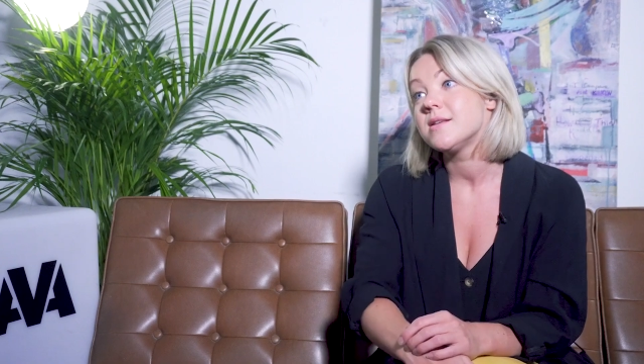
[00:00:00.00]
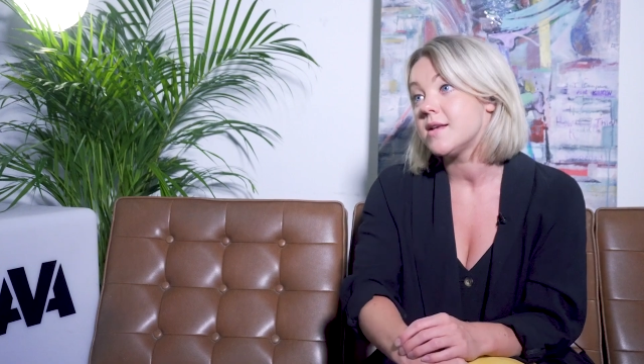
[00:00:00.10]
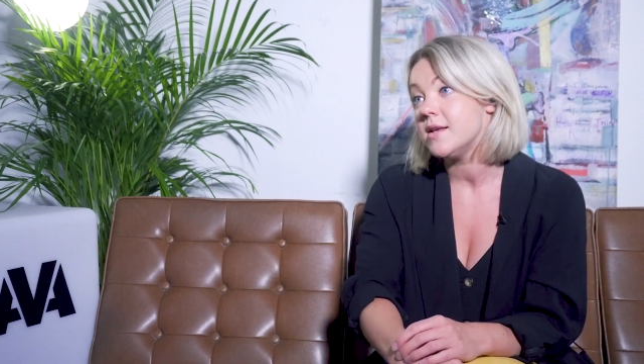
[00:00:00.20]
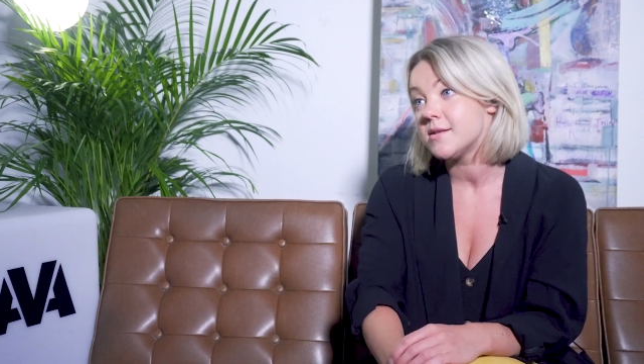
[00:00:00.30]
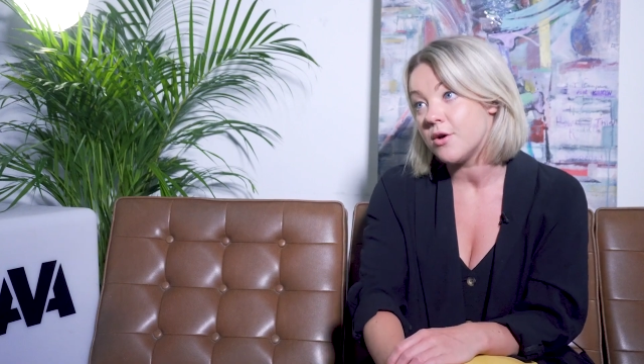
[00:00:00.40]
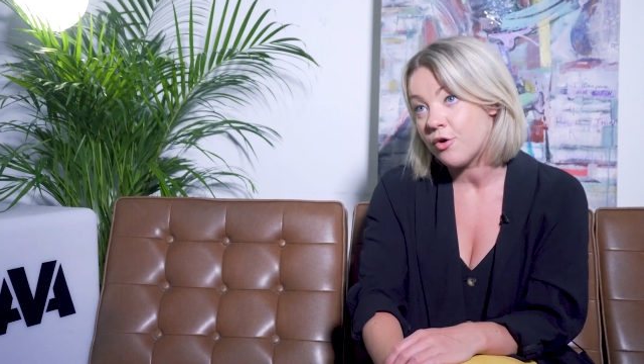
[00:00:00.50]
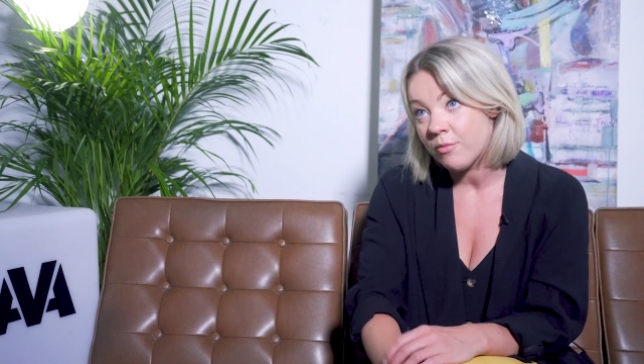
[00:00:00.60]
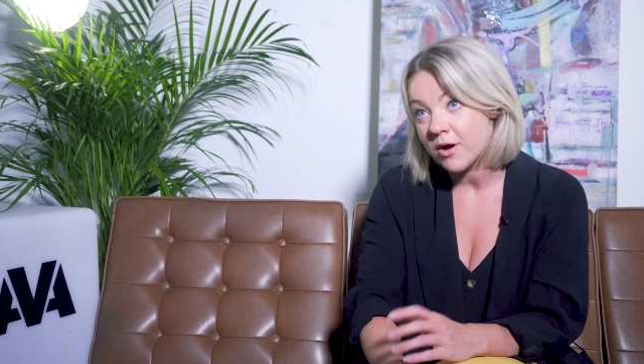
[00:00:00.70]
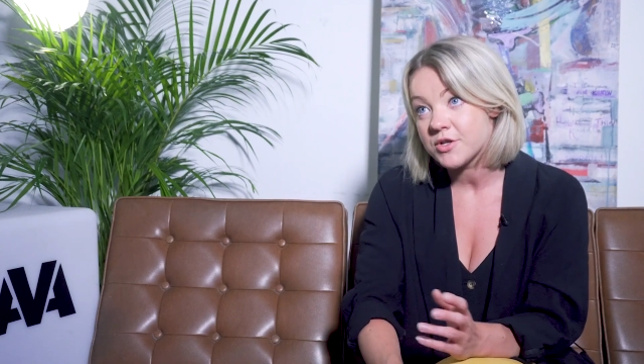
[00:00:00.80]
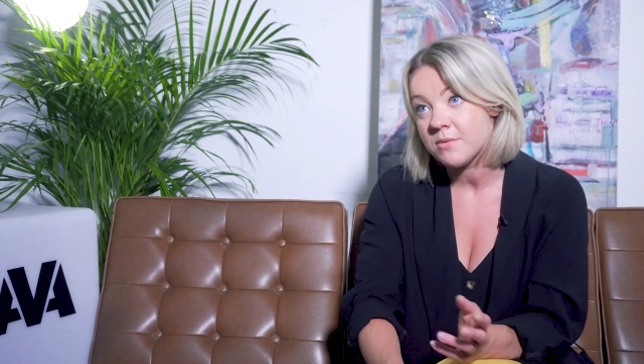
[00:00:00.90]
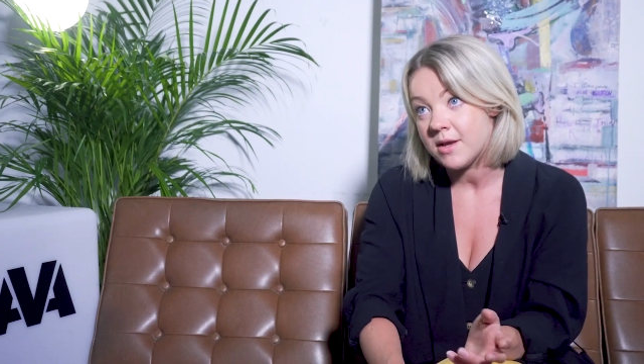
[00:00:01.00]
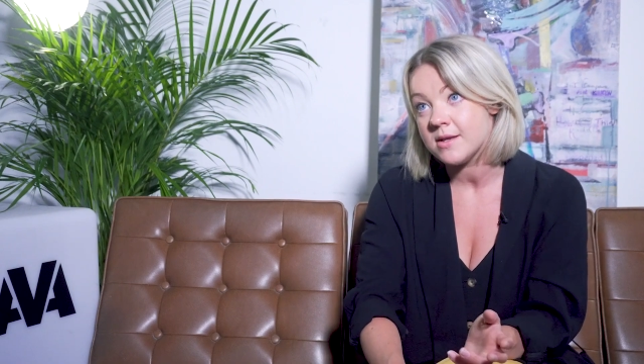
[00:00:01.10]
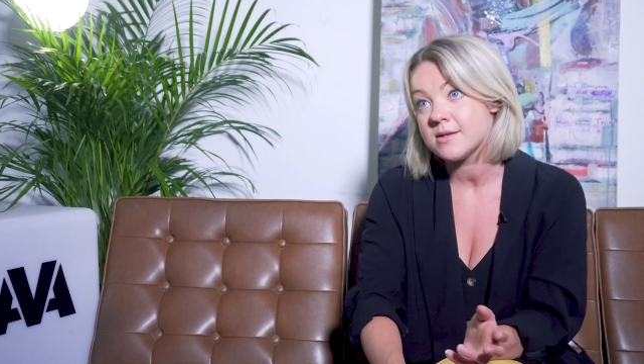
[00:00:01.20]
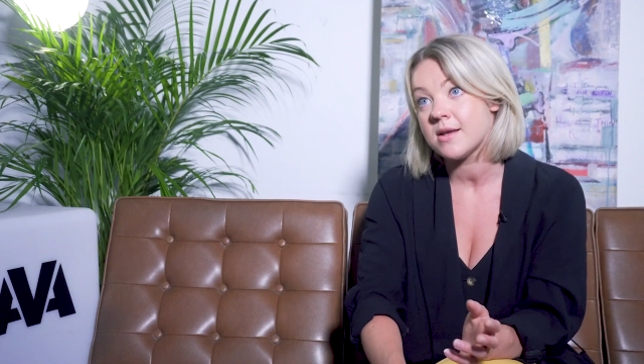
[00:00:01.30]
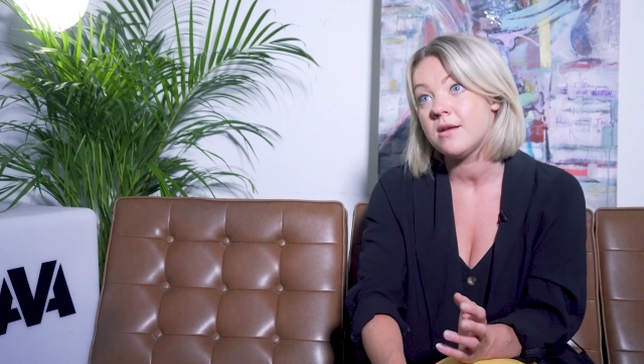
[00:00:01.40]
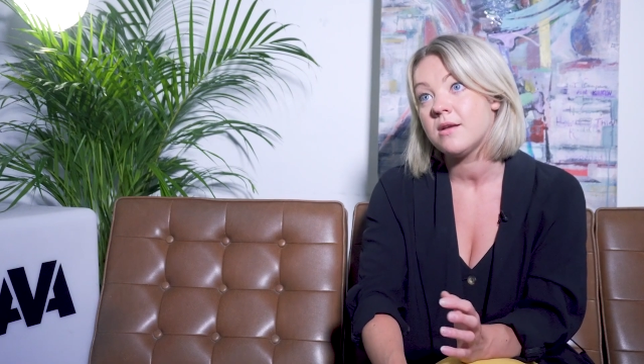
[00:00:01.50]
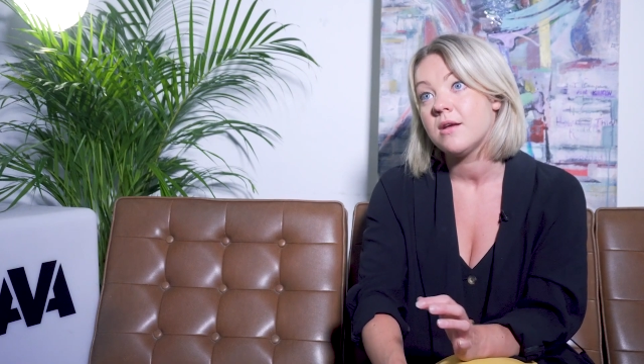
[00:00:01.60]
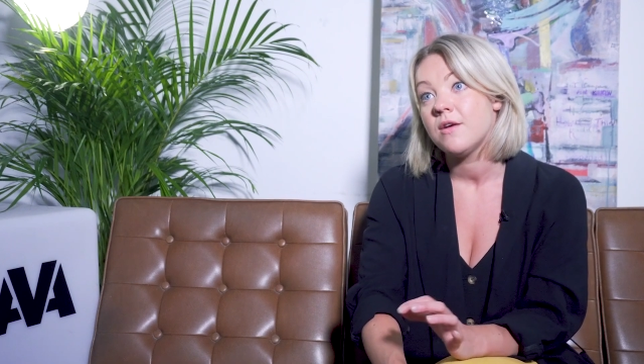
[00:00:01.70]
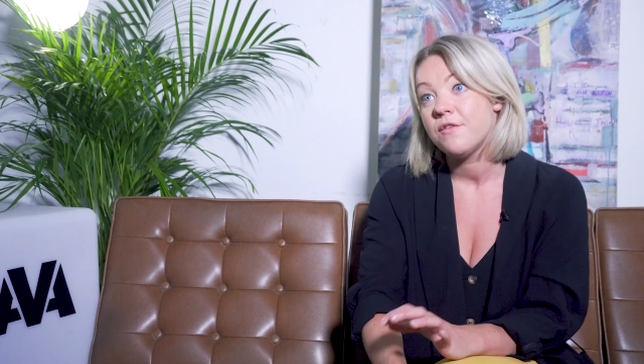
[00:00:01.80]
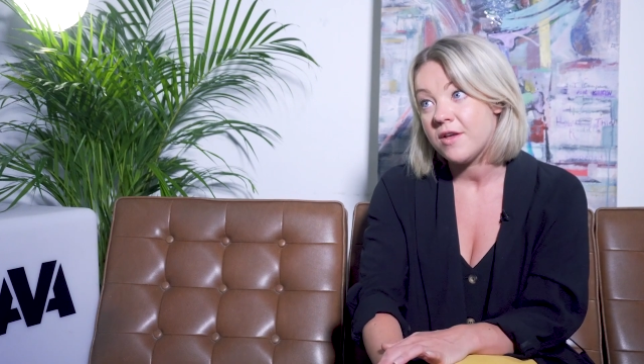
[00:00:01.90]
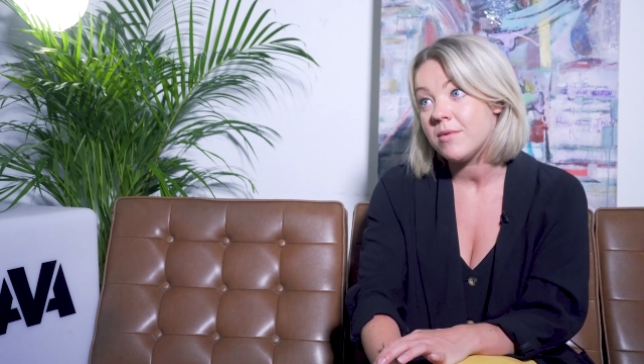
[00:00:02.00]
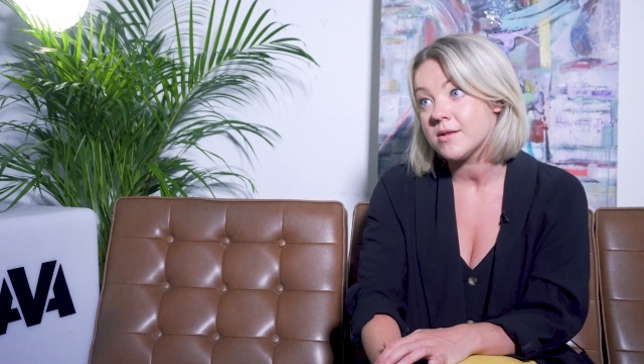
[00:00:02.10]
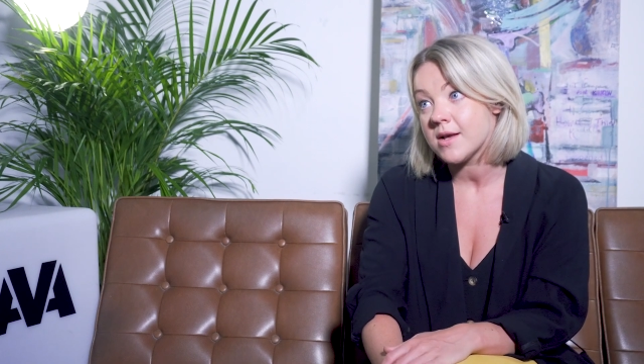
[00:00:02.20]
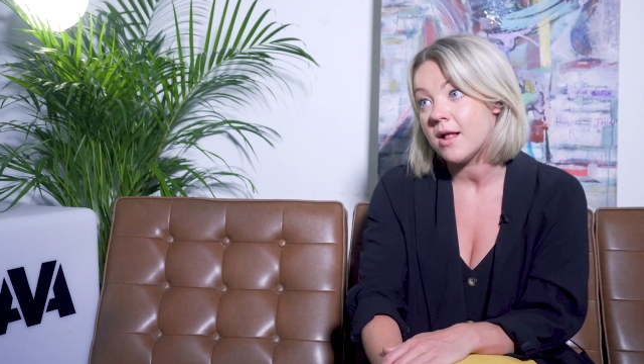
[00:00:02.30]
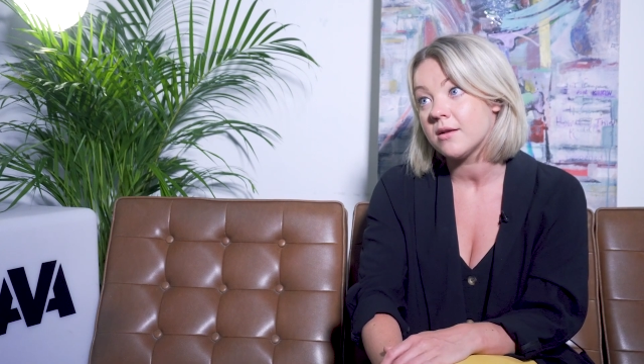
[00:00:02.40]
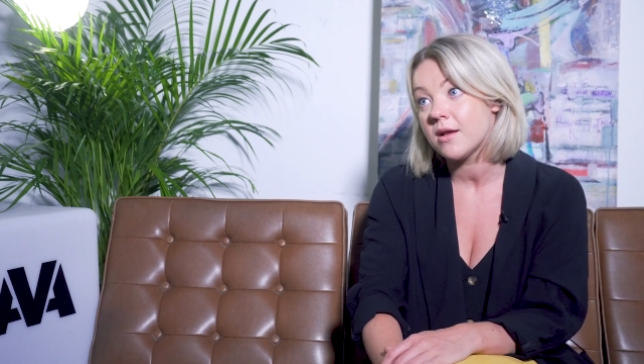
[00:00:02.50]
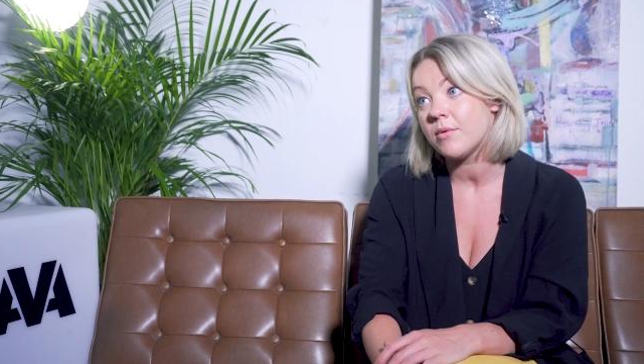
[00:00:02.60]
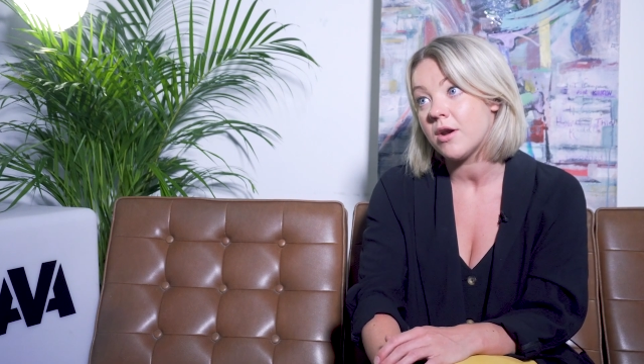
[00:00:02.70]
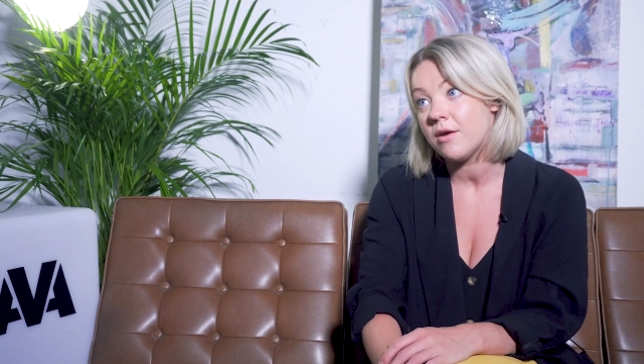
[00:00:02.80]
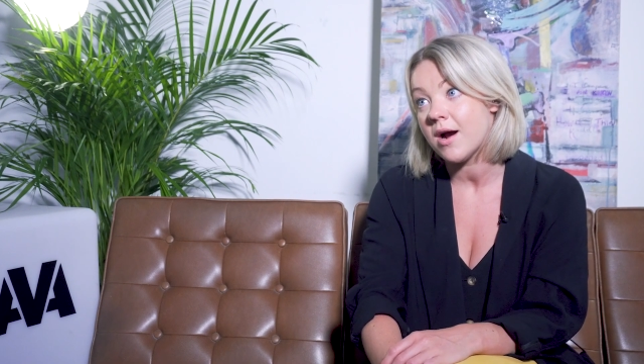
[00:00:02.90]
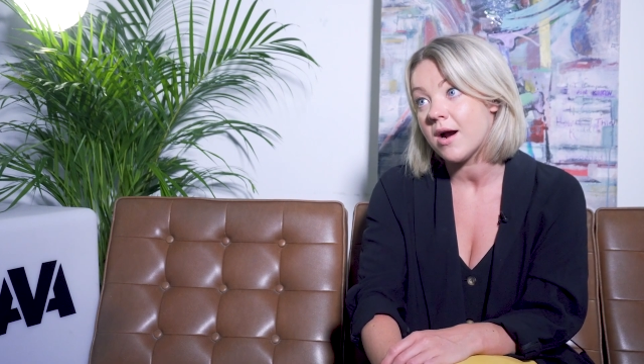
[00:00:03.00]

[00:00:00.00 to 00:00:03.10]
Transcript: to see so much amazing female talent coming out of